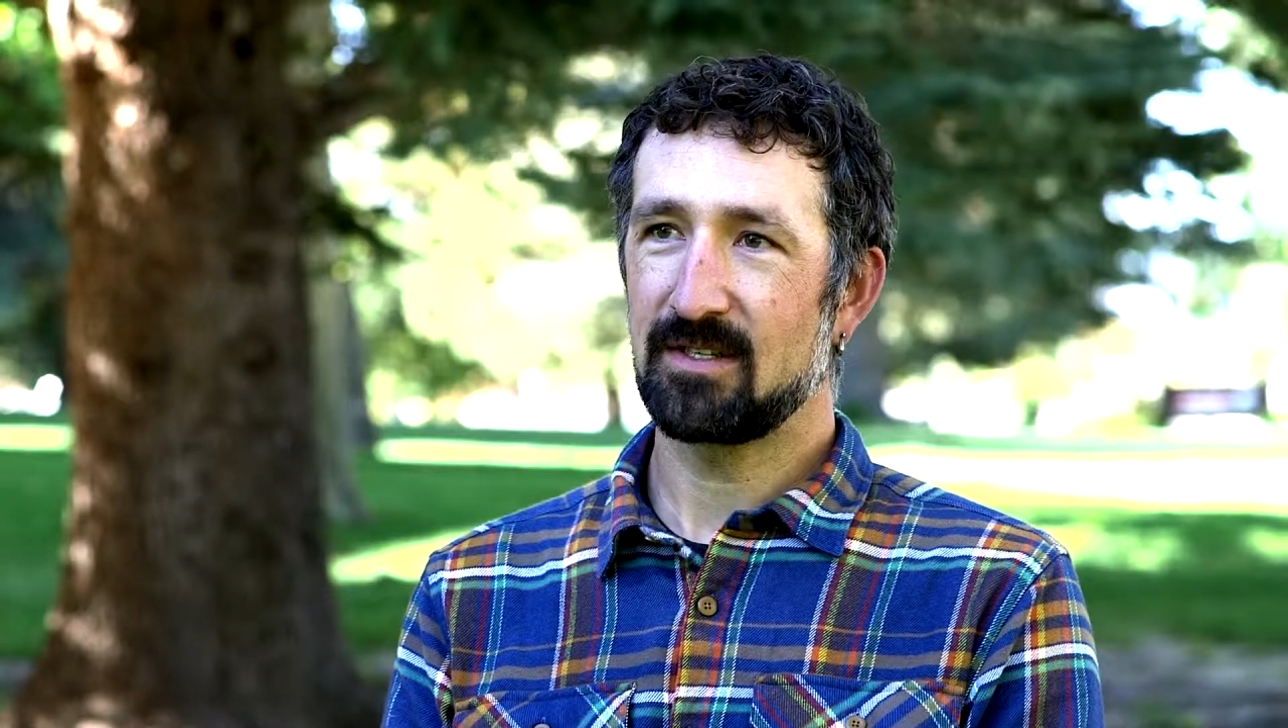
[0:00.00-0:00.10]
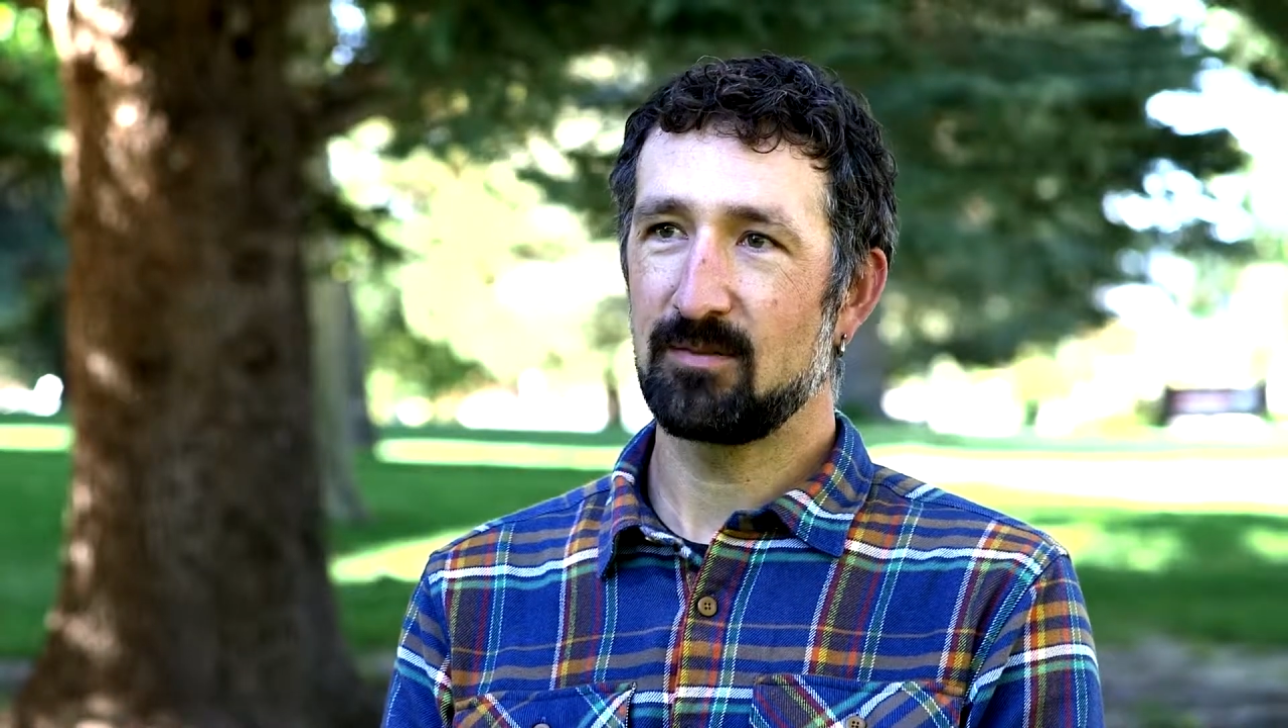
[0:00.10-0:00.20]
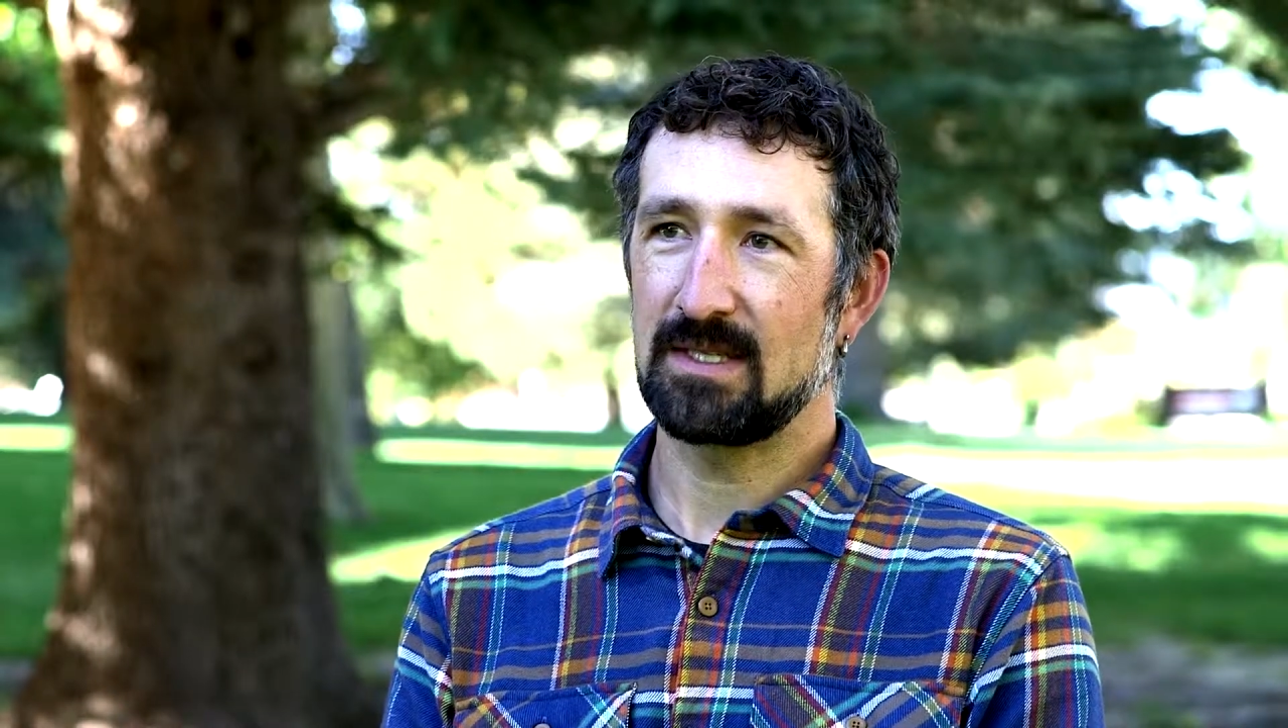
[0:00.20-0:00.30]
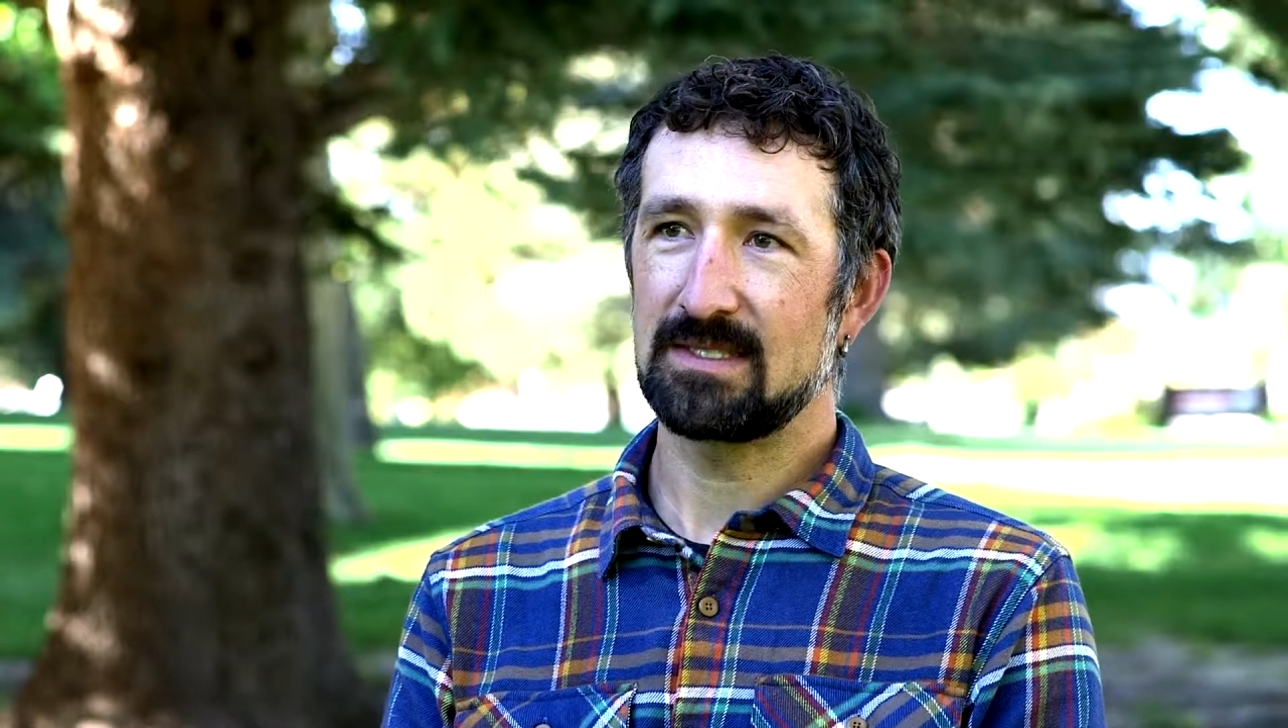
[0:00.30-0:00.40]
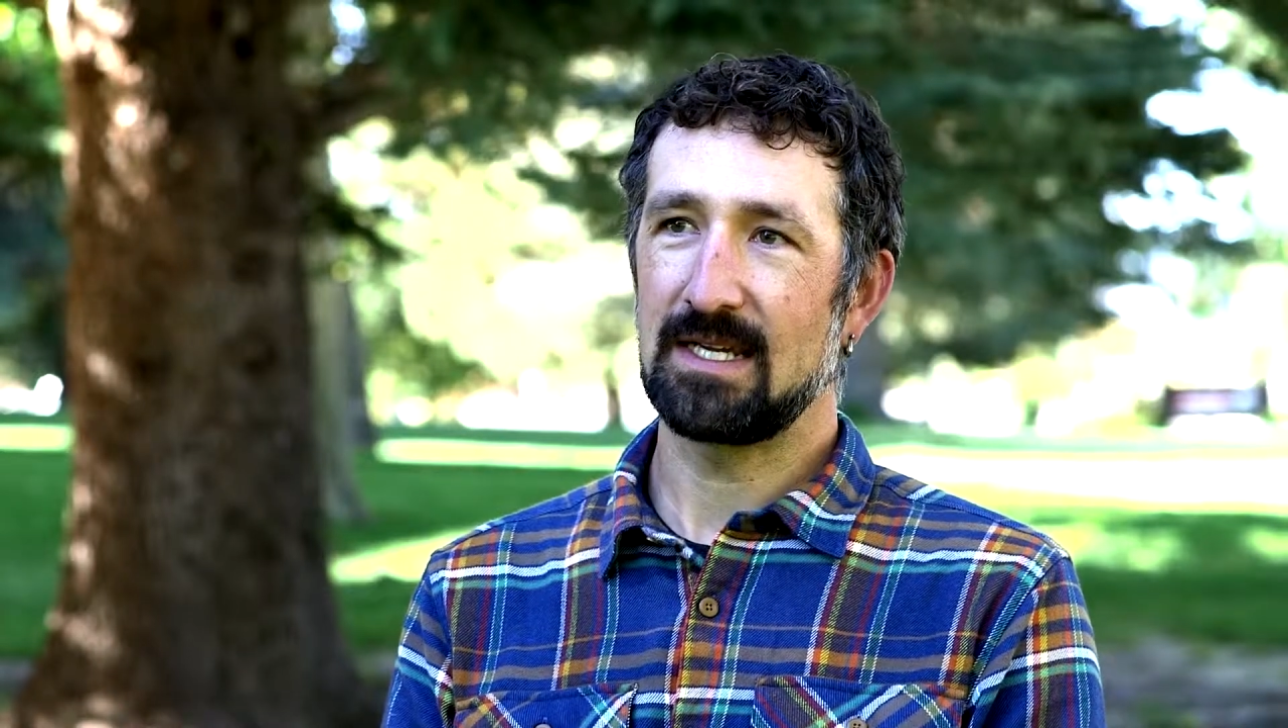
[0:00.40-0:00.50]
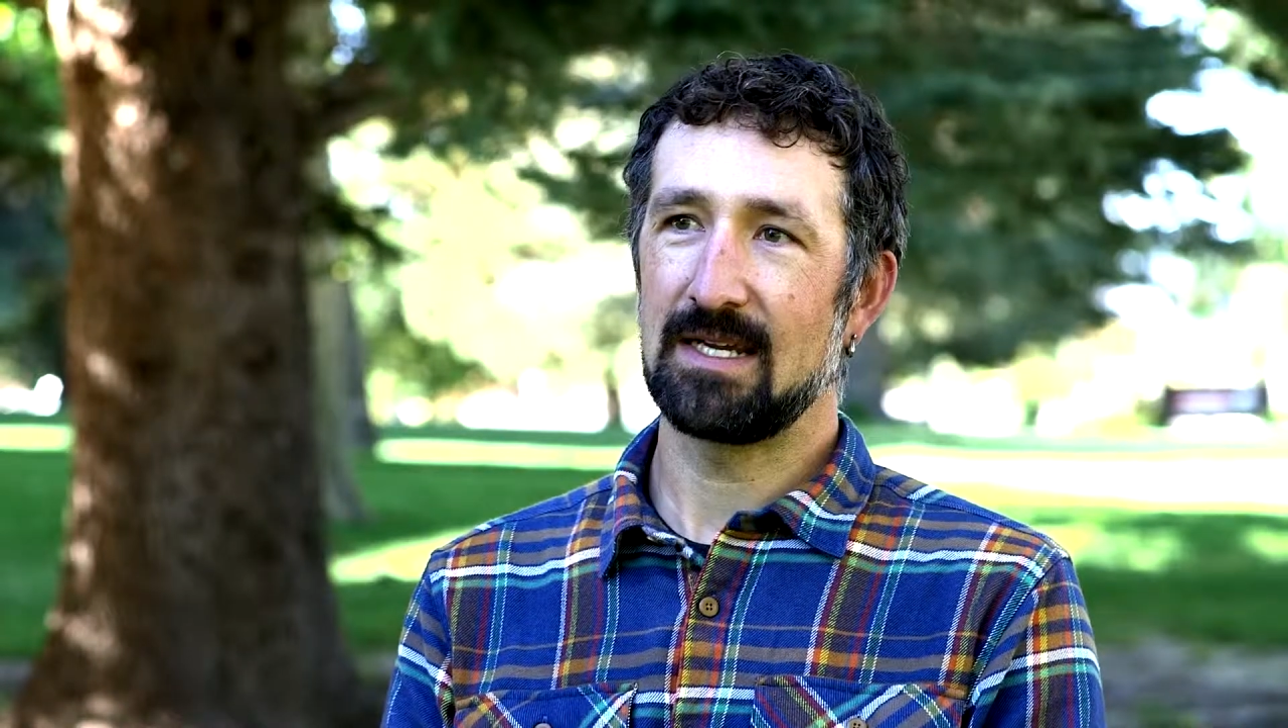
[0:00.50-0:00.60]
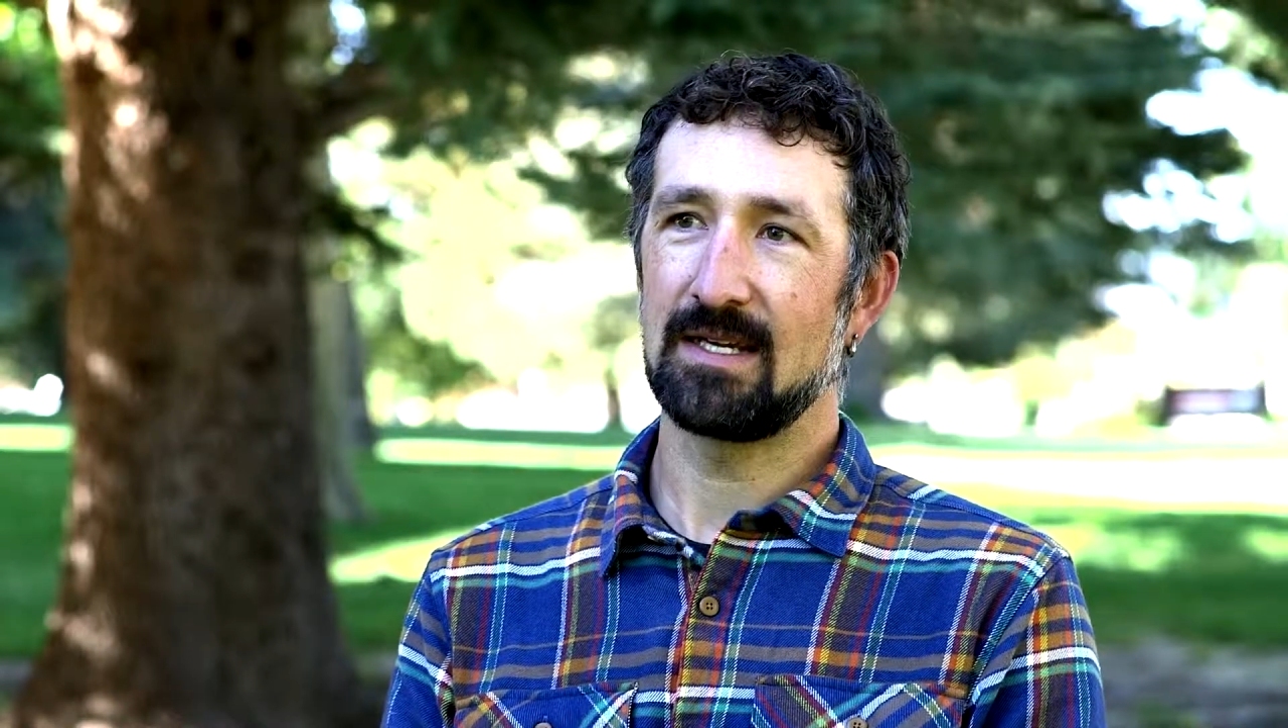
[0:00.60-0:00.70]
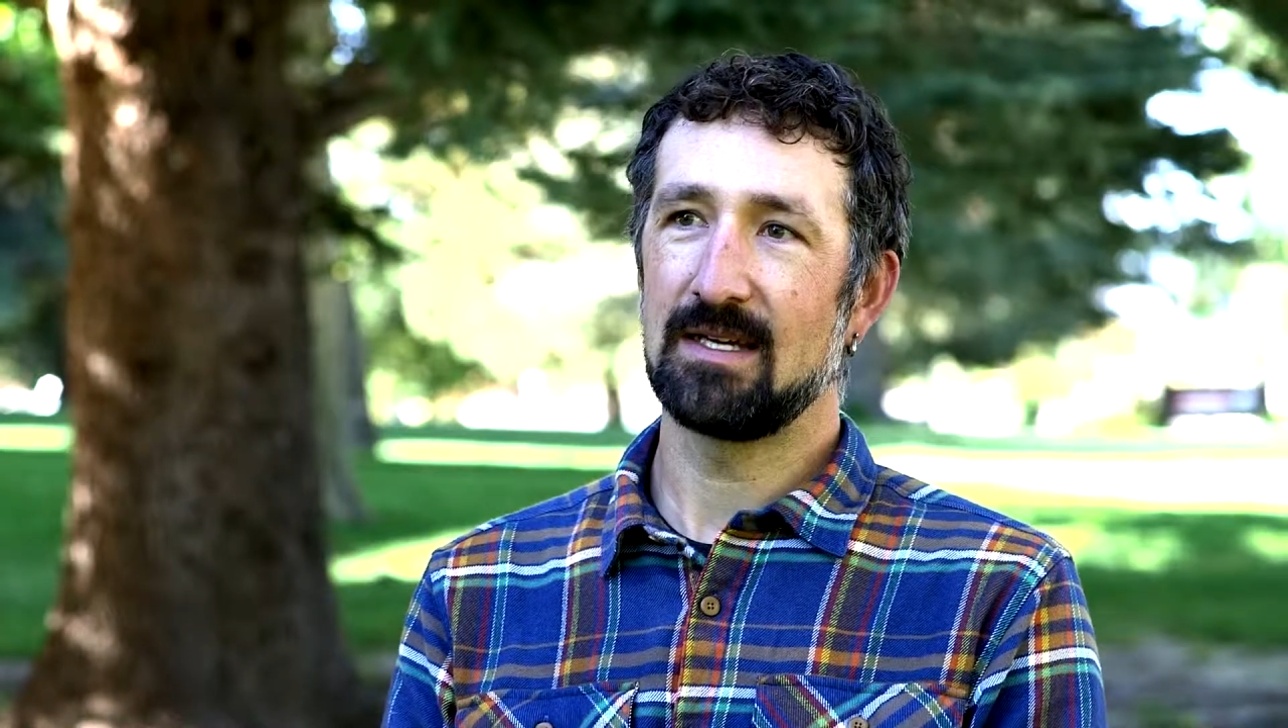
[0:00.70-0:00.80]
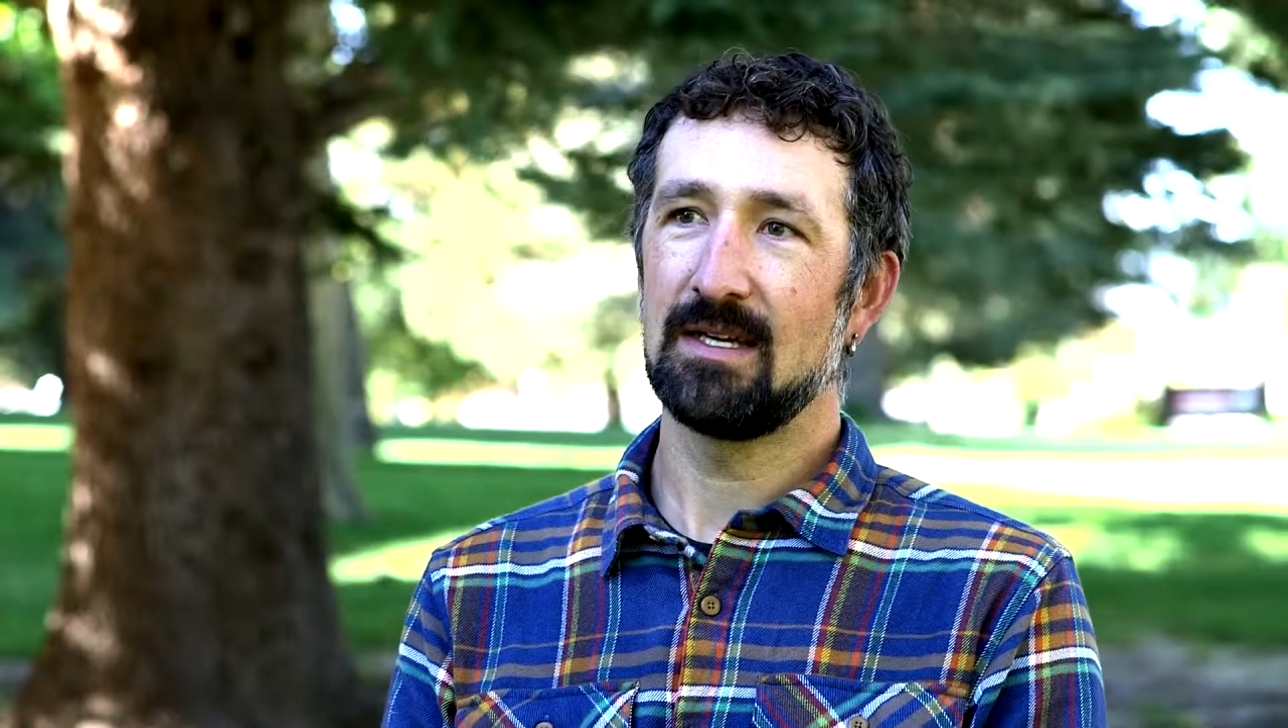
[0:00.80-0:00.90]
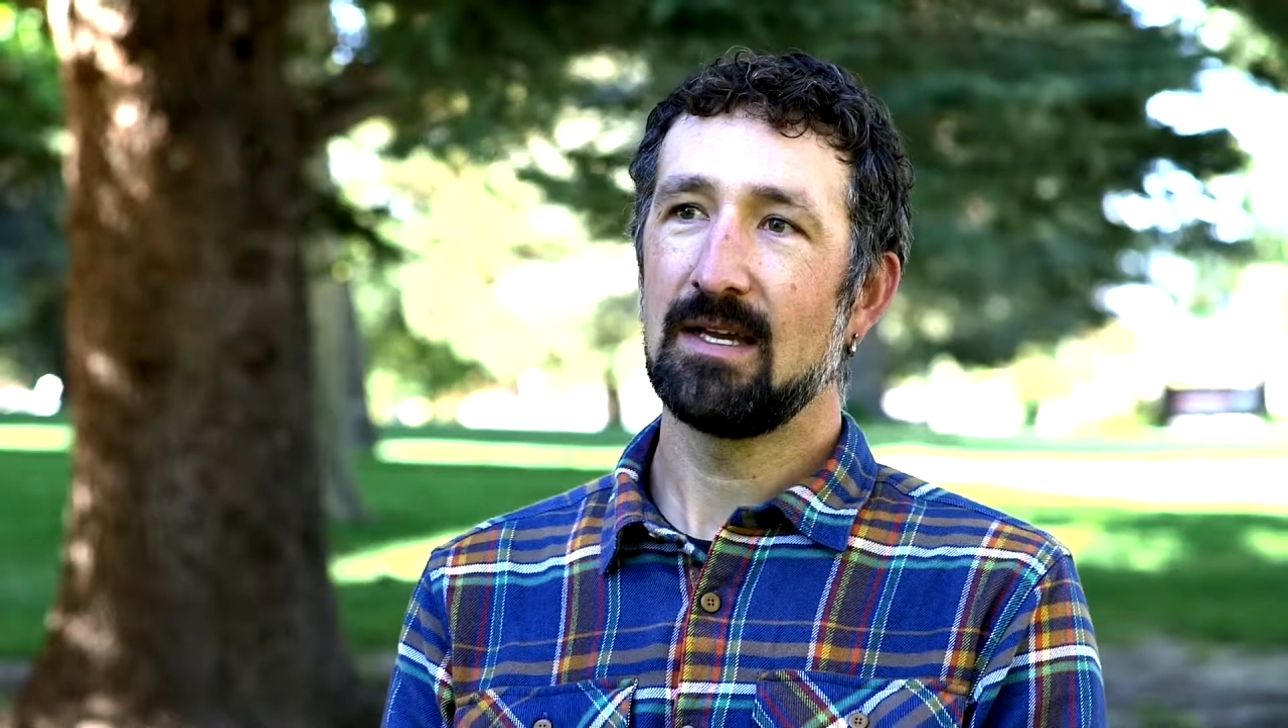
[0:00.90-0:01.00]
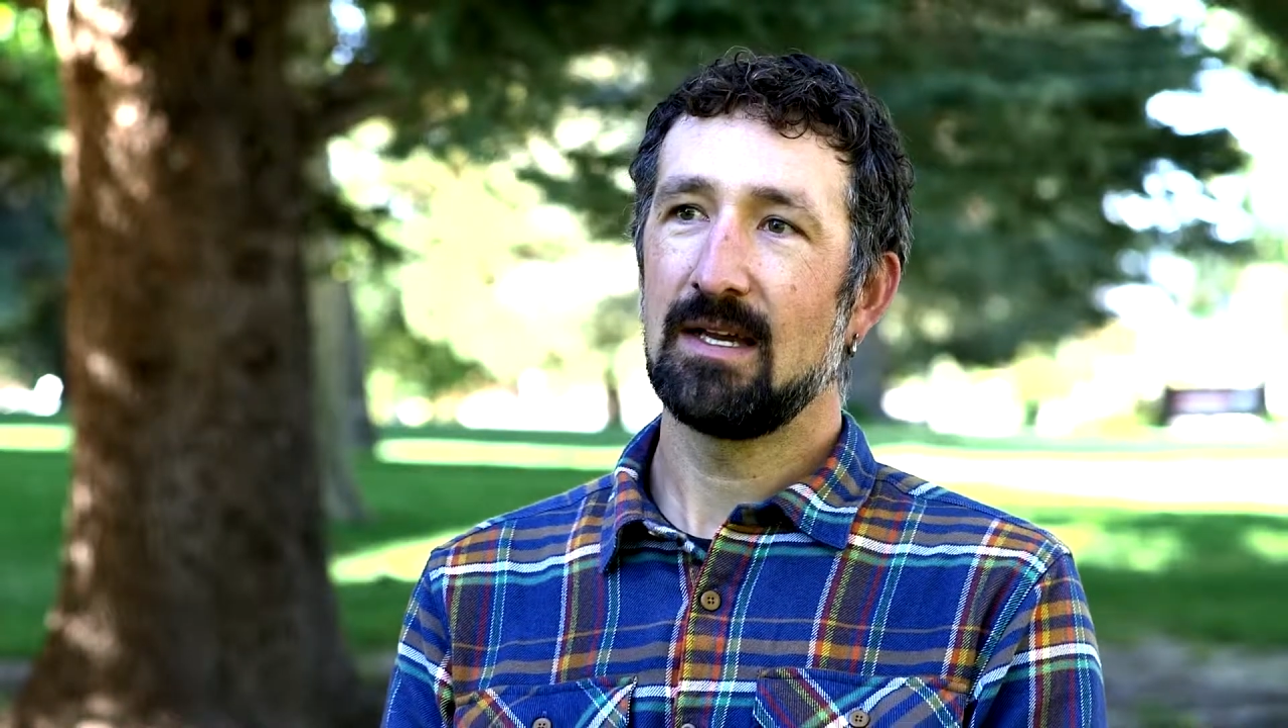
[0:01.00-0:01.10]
of Montana,